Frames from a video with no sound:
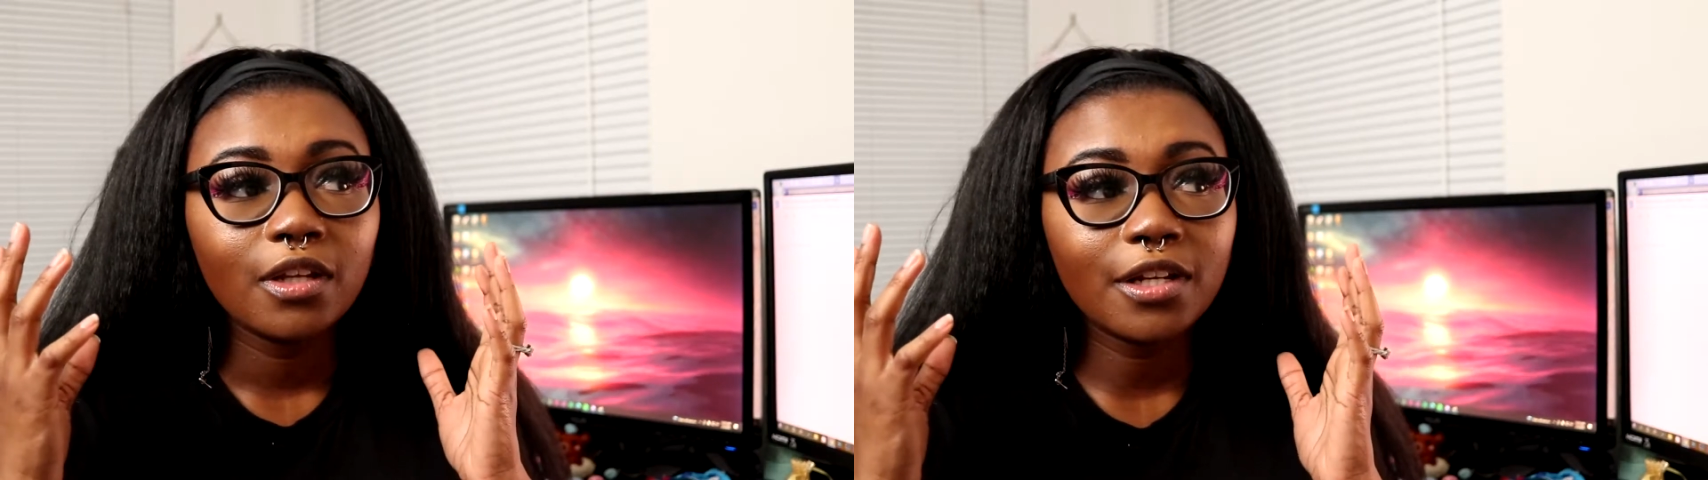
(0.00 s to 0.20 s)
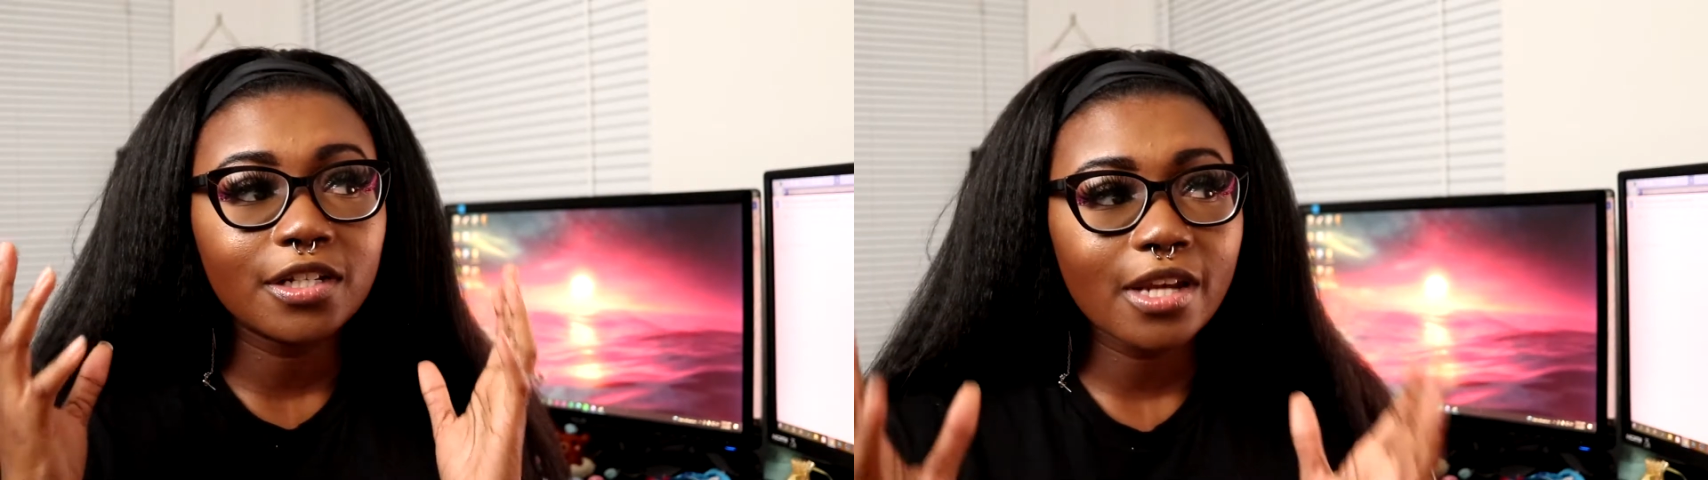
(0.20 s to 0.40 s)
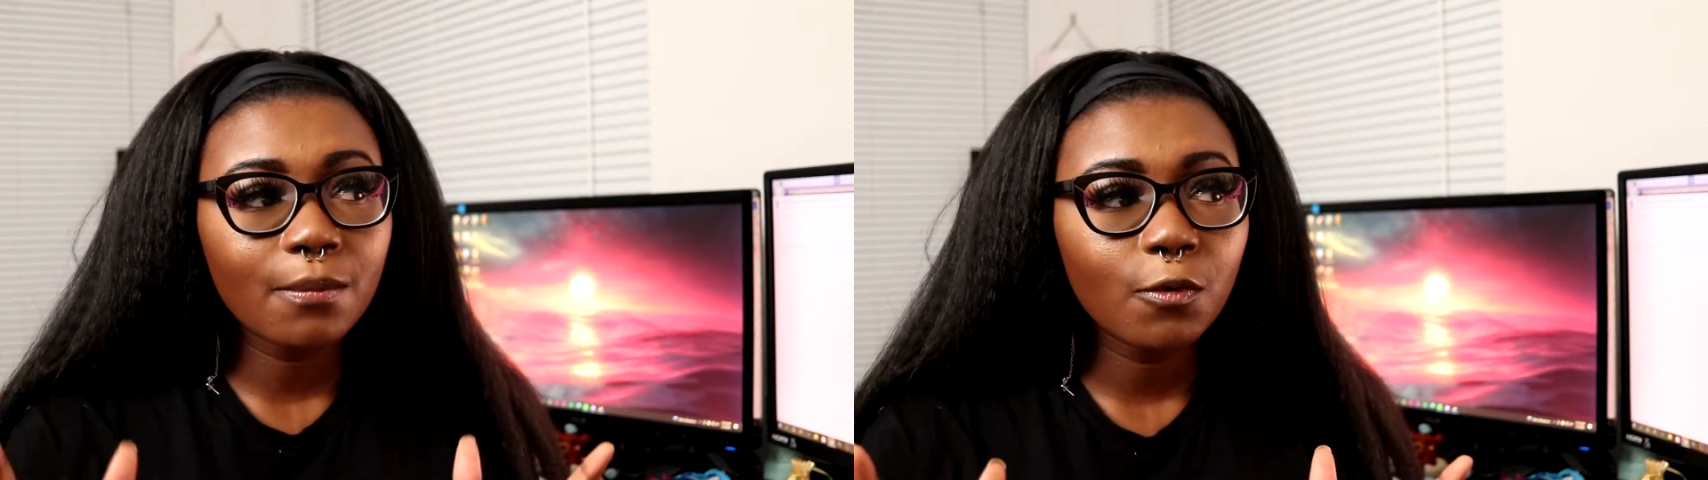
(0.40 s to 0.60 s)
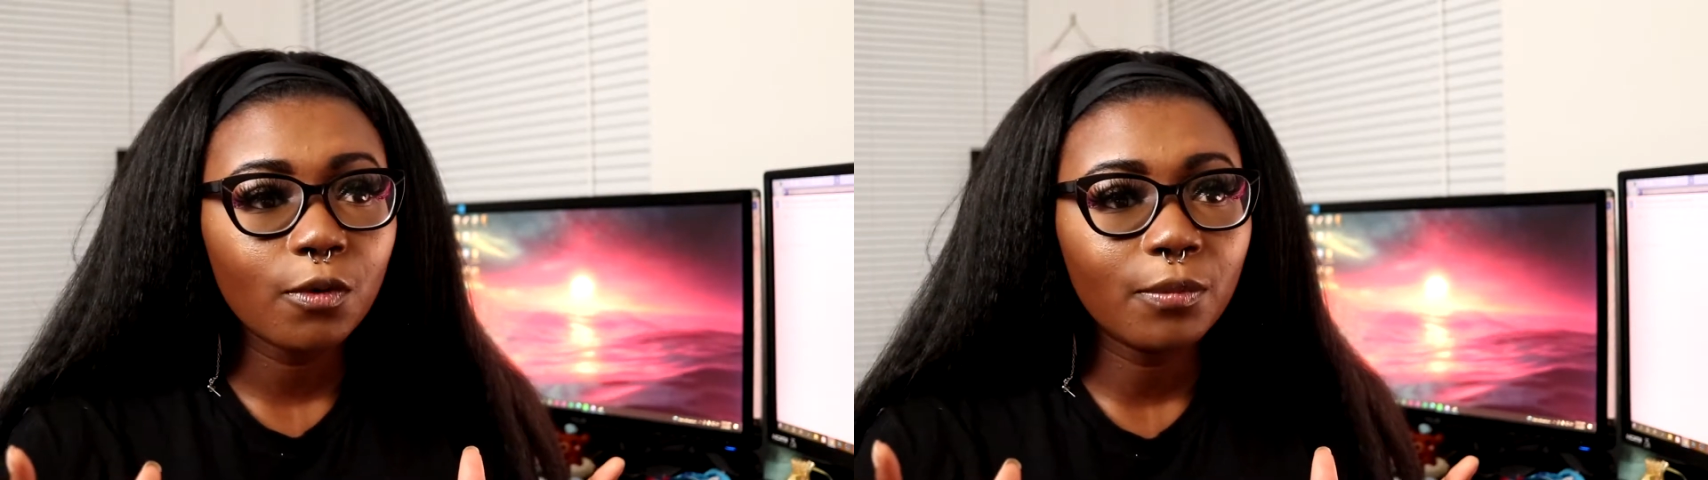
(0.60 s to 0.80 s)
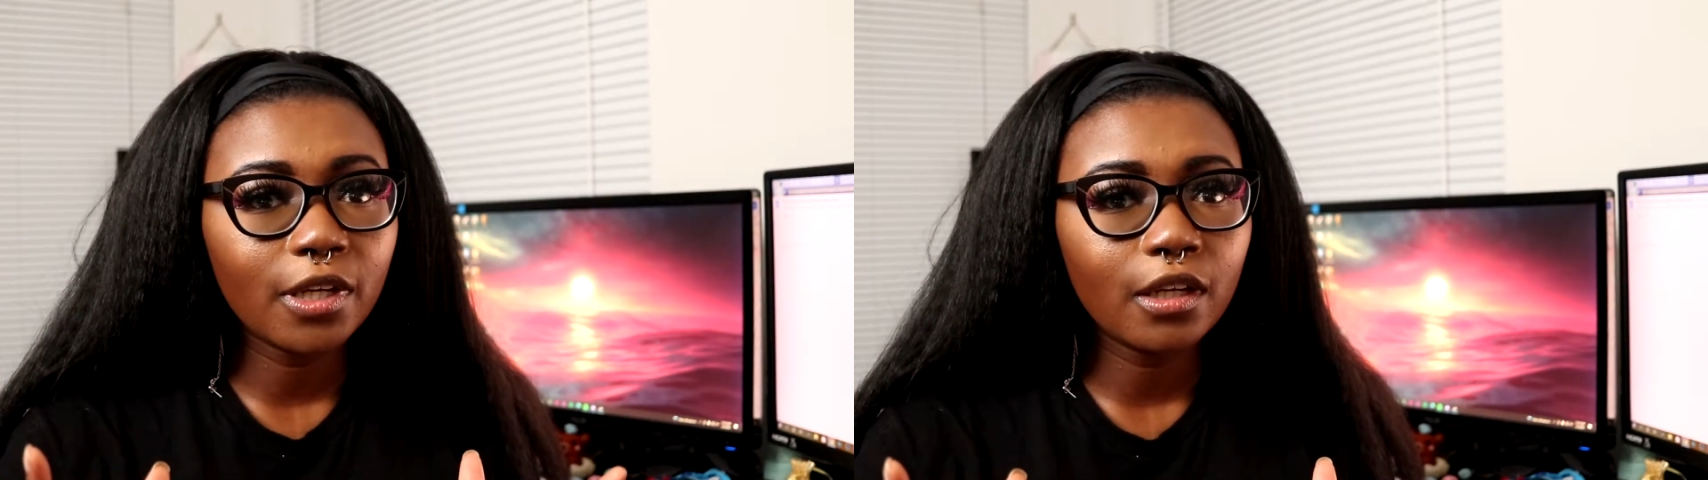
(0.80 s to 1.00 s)
an example
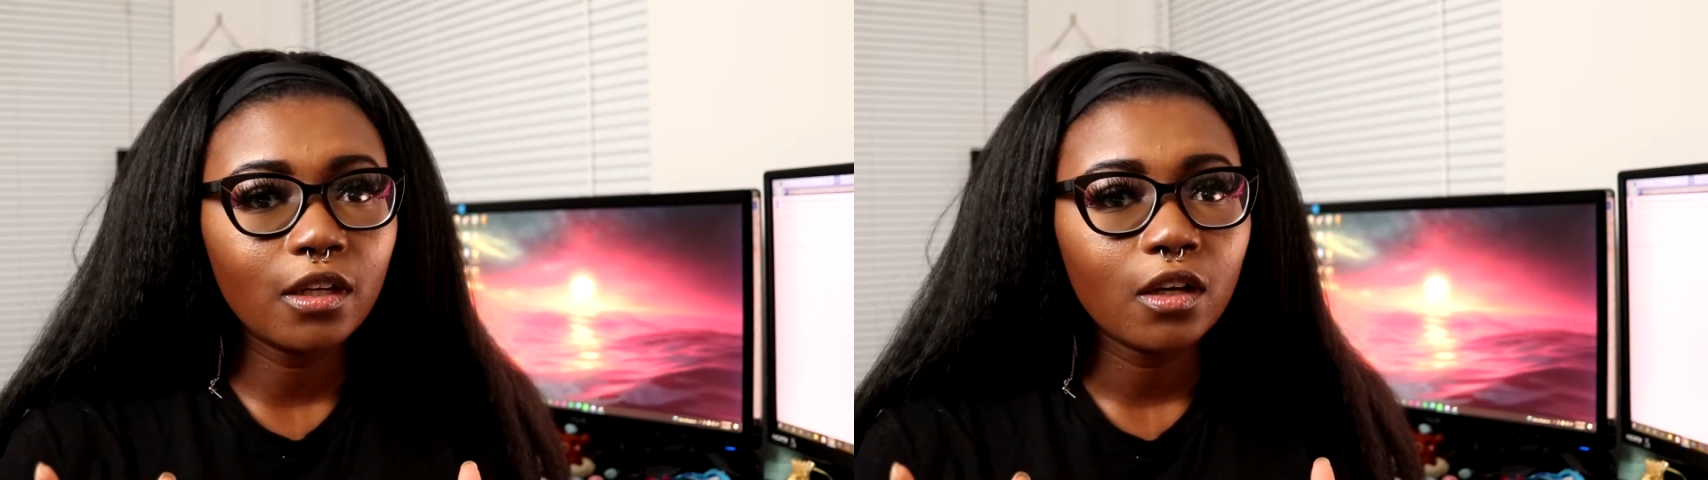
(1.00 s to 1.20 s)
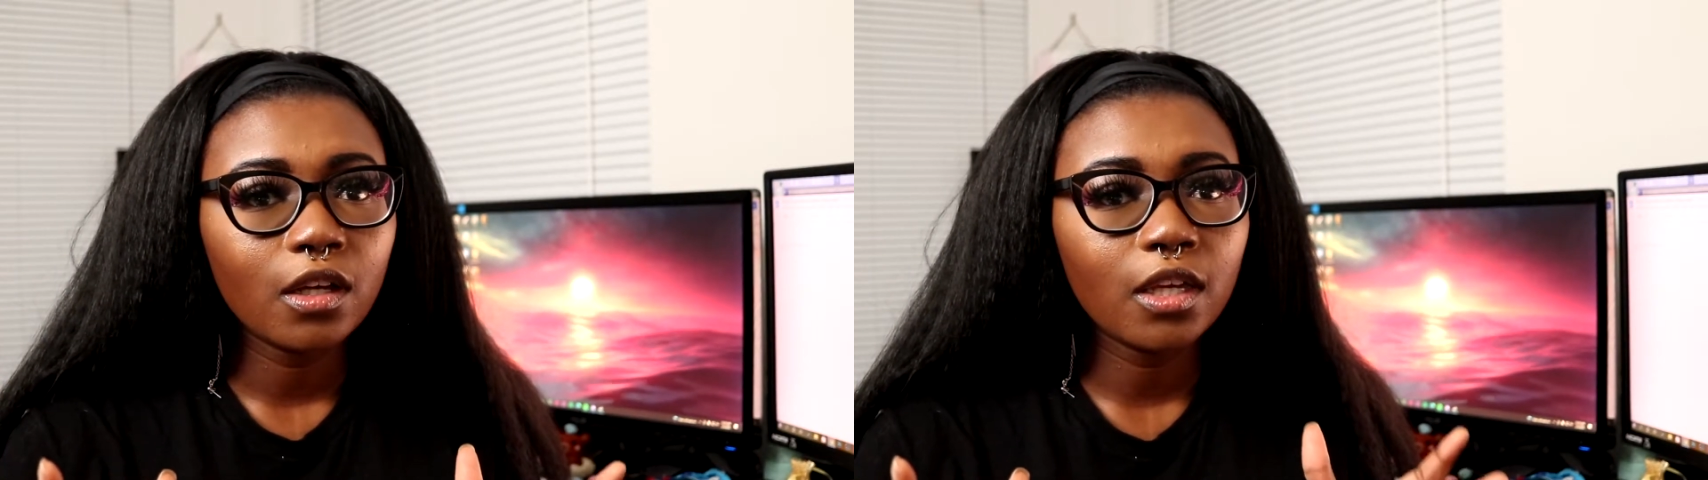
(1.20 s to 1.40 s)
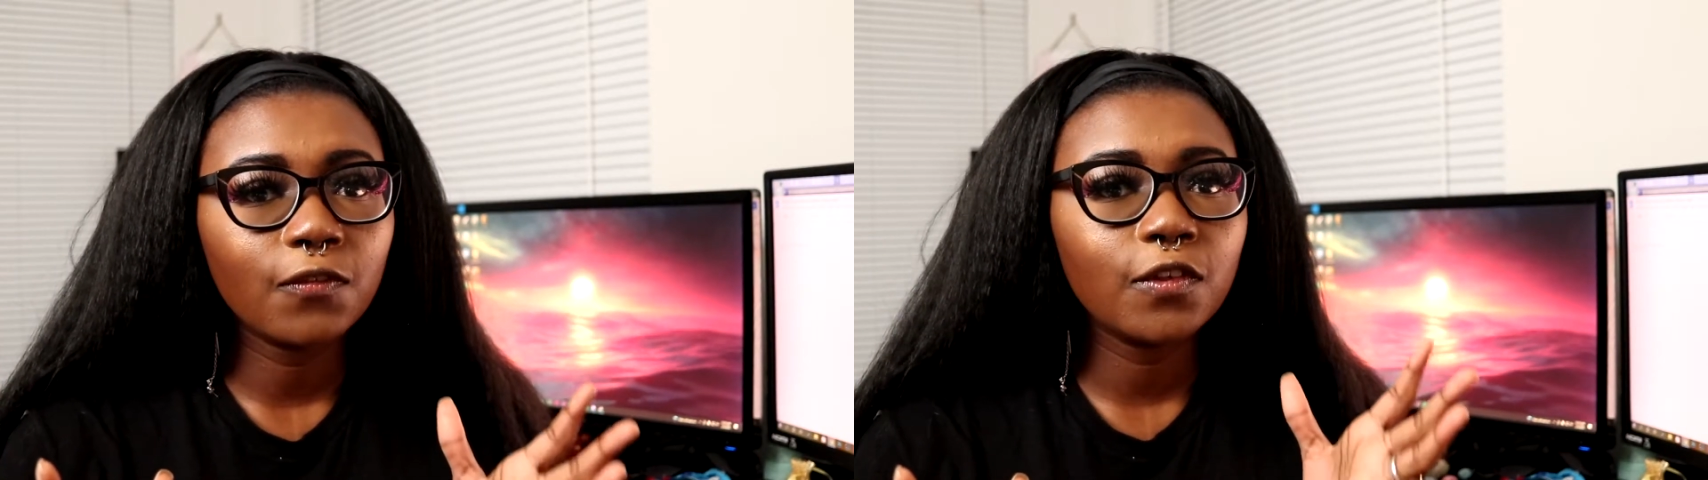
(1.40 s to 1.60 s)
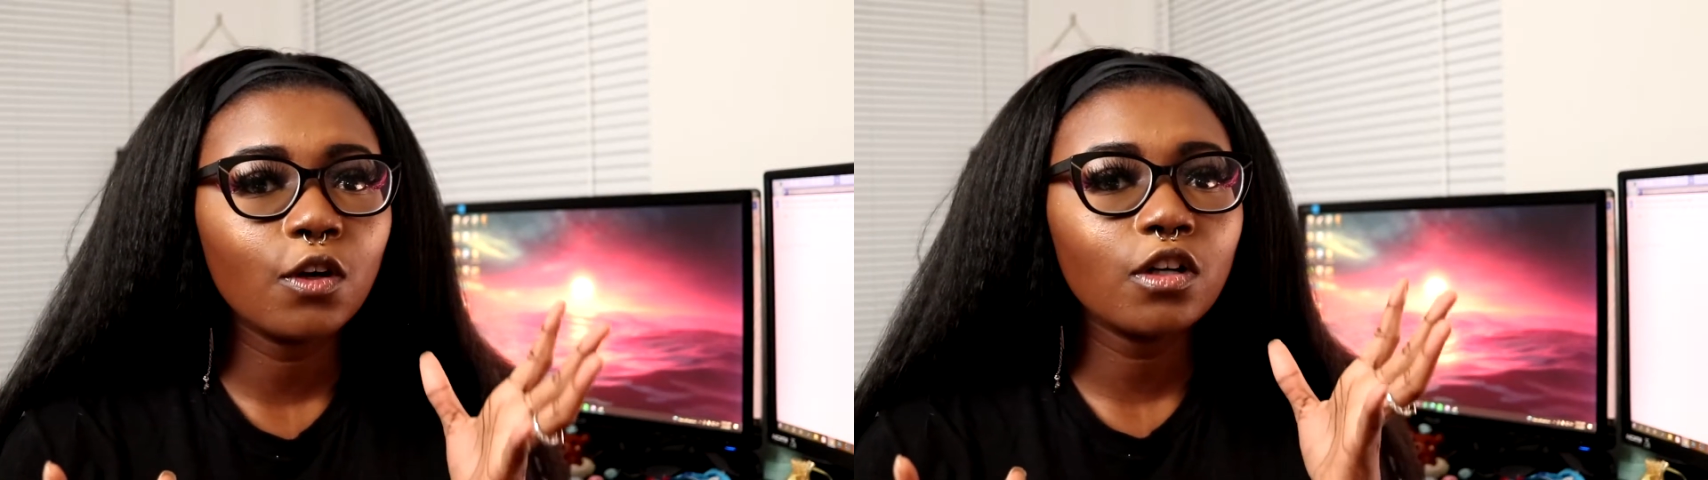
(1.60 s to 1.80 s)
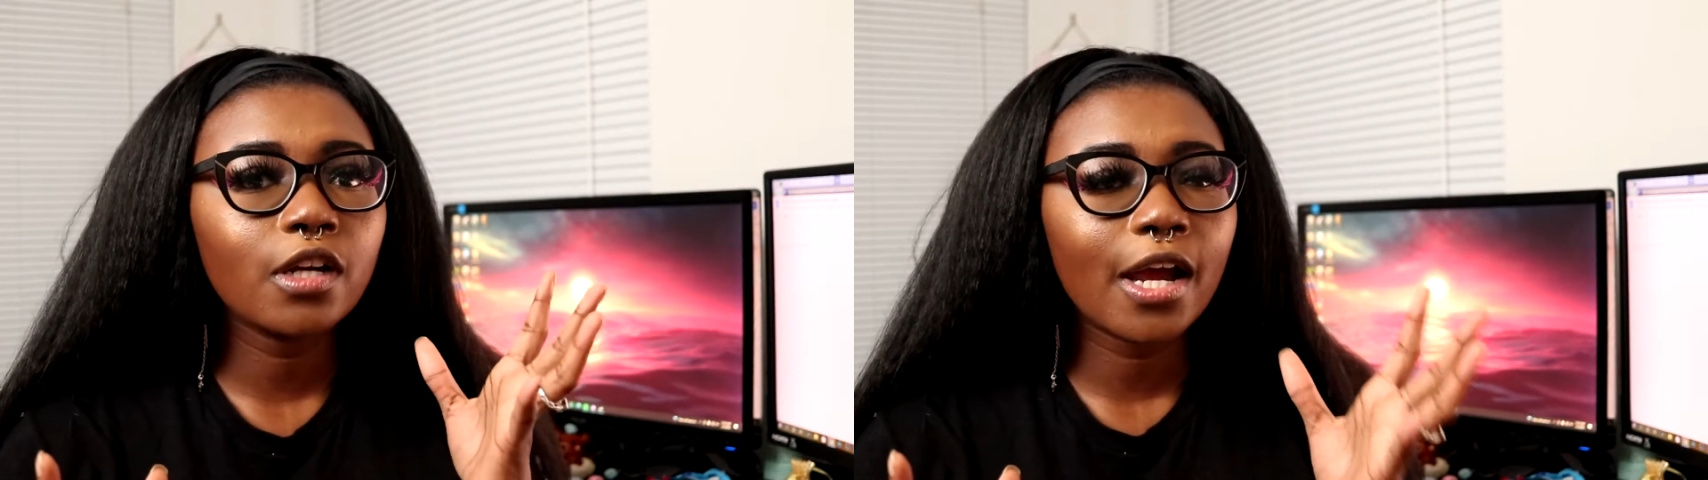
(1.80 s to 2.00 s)
would be if your